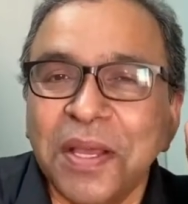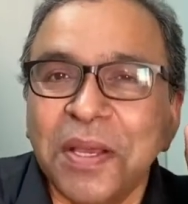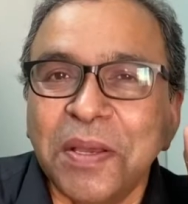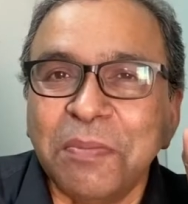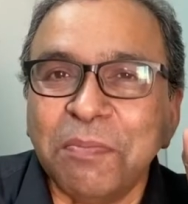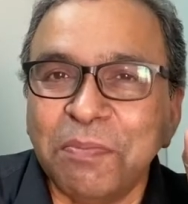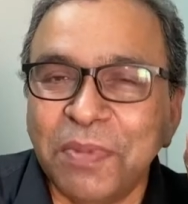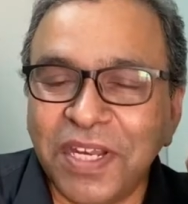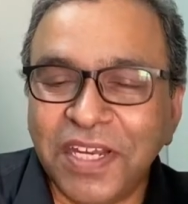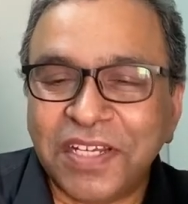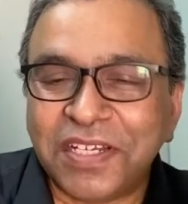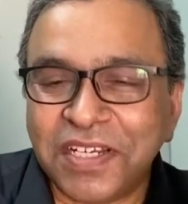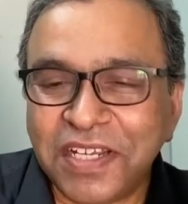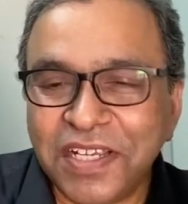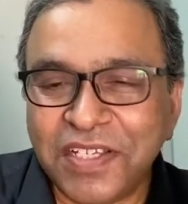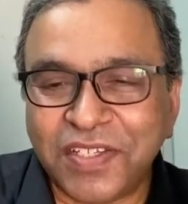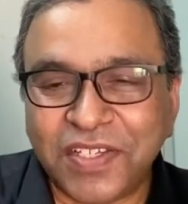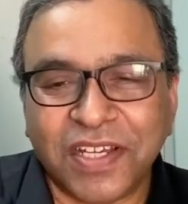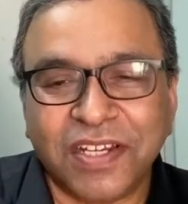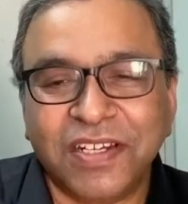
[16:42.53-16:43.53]
Military
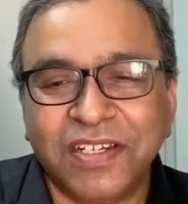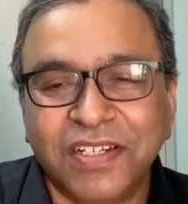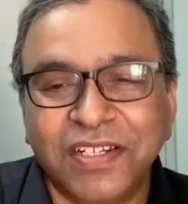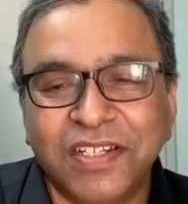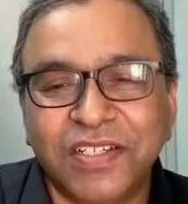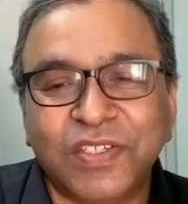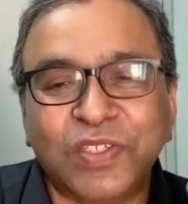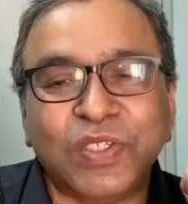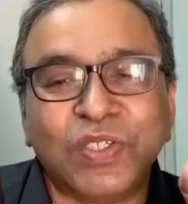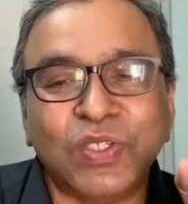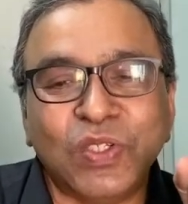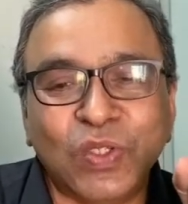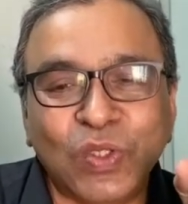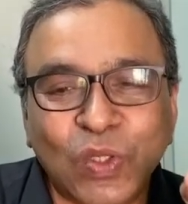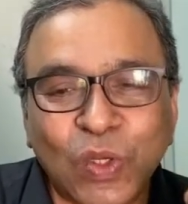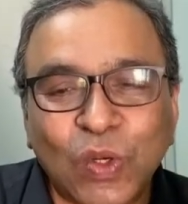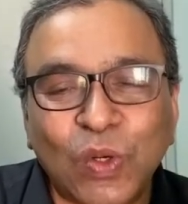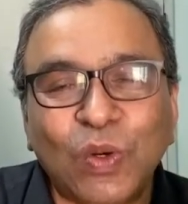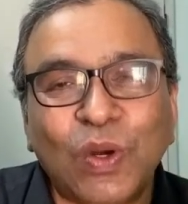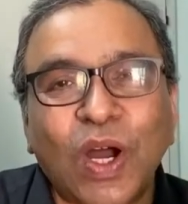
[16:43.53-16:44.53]
journals
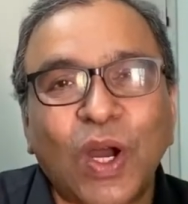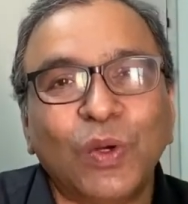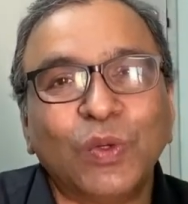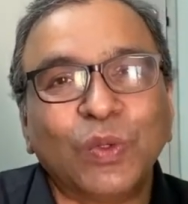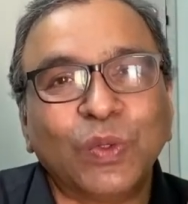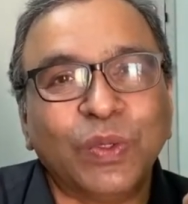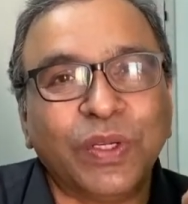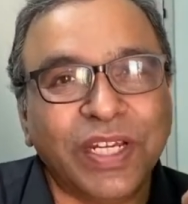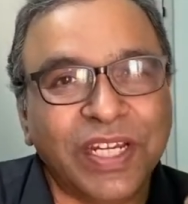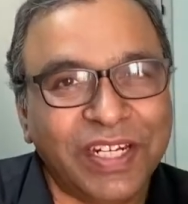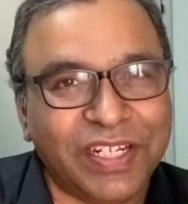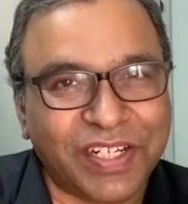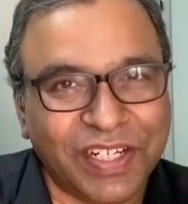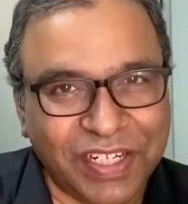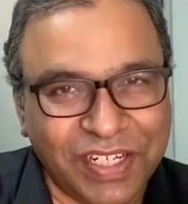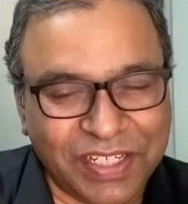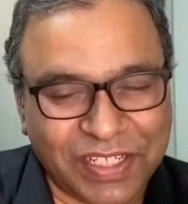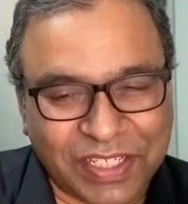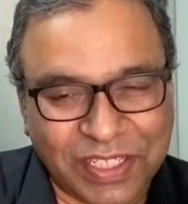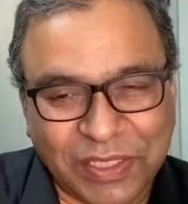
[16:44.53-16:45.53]
know how to
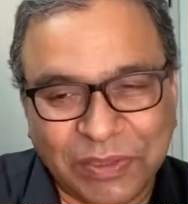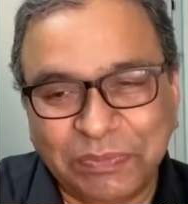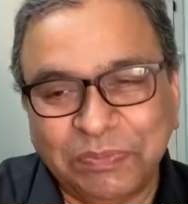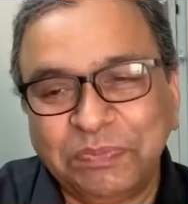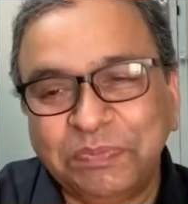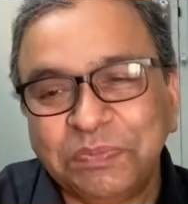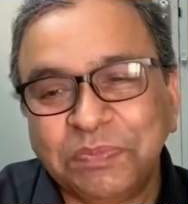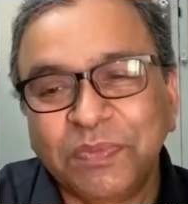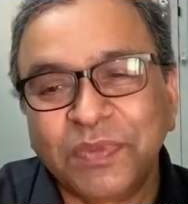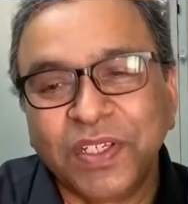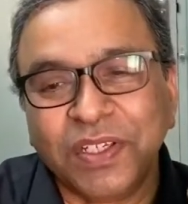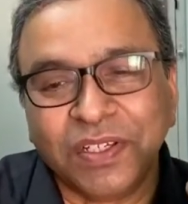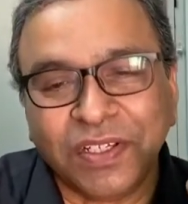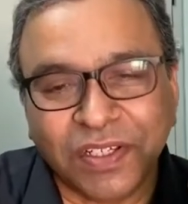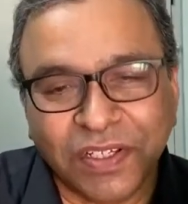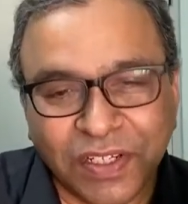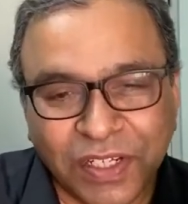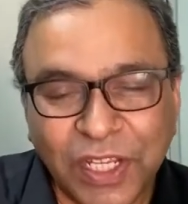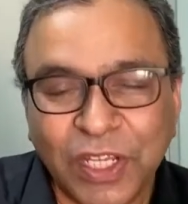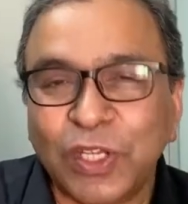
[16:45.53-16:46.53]
retreat,
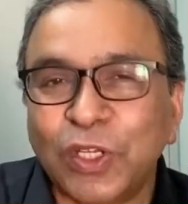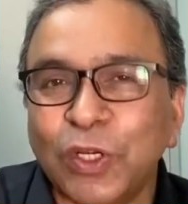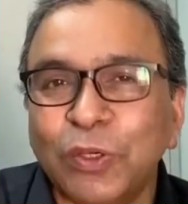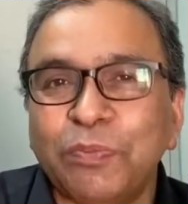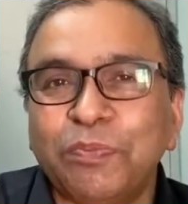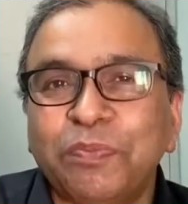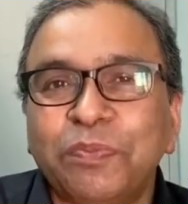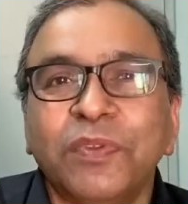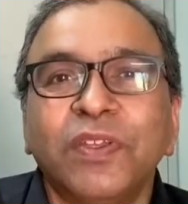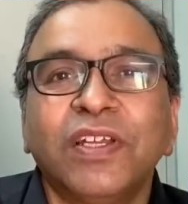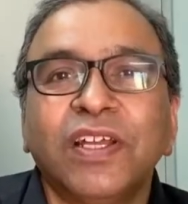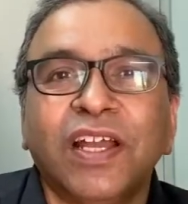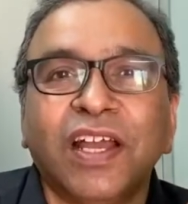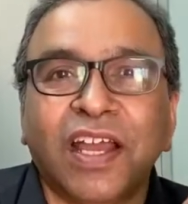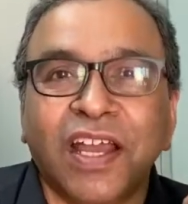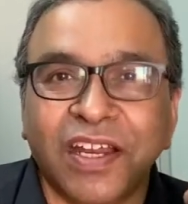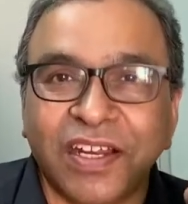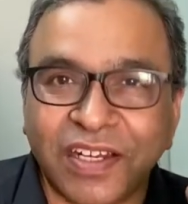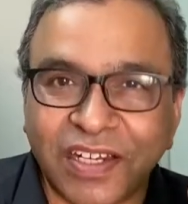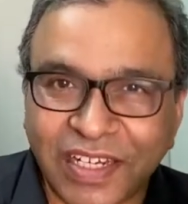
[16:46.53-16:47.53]
regroup,
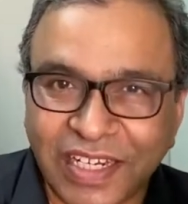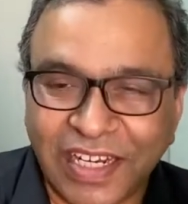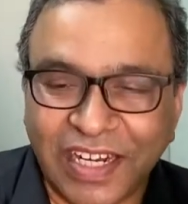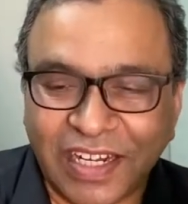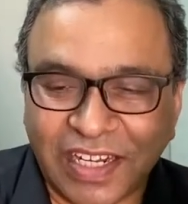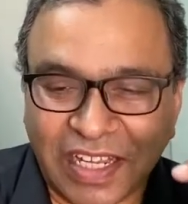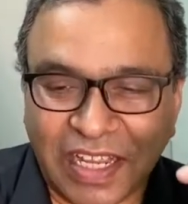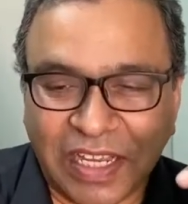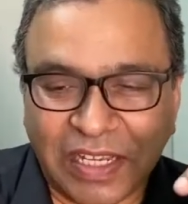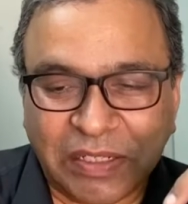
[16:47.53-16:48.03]
and re-attack.